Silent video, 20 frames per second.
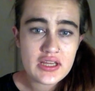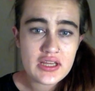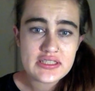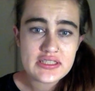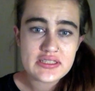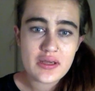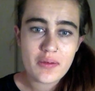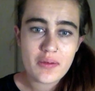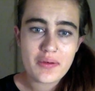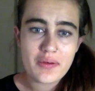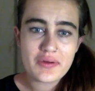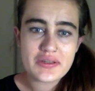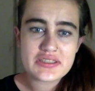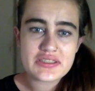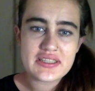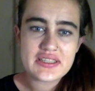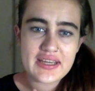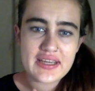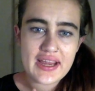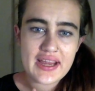So we went
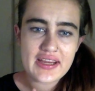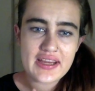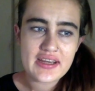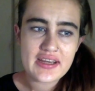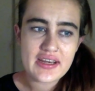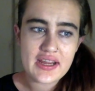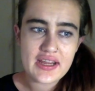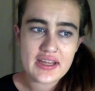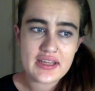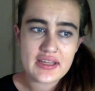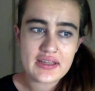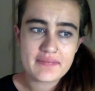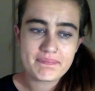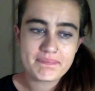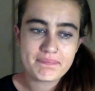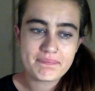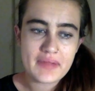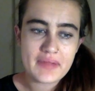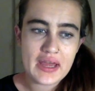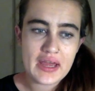to the A&E,
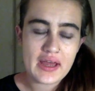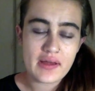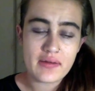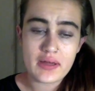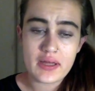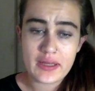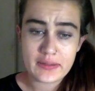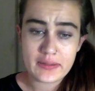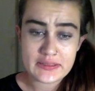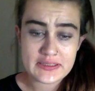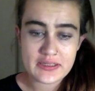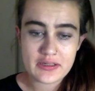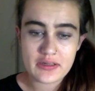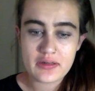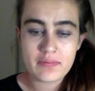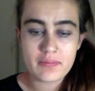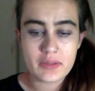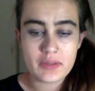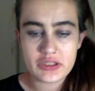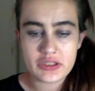accident
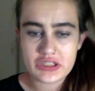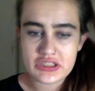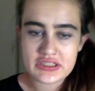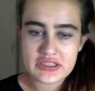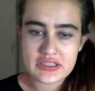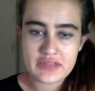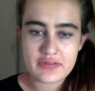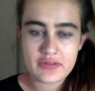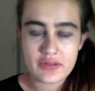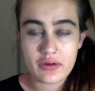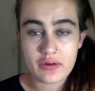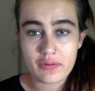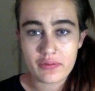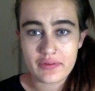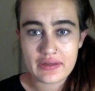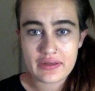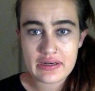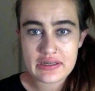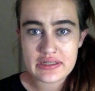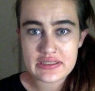emergency, if you don't know what
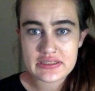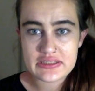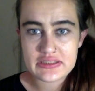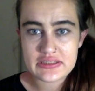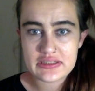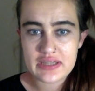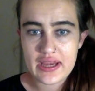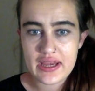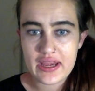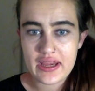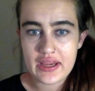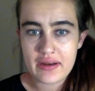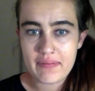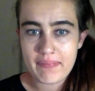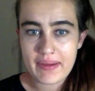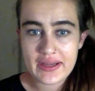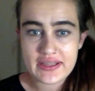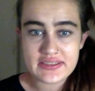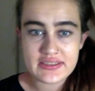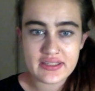that is, and
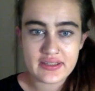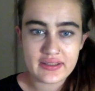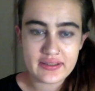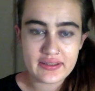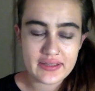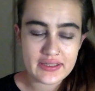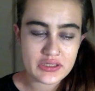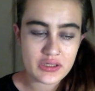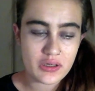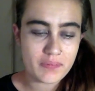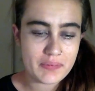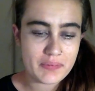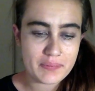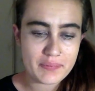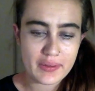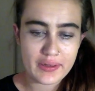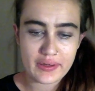basically they told me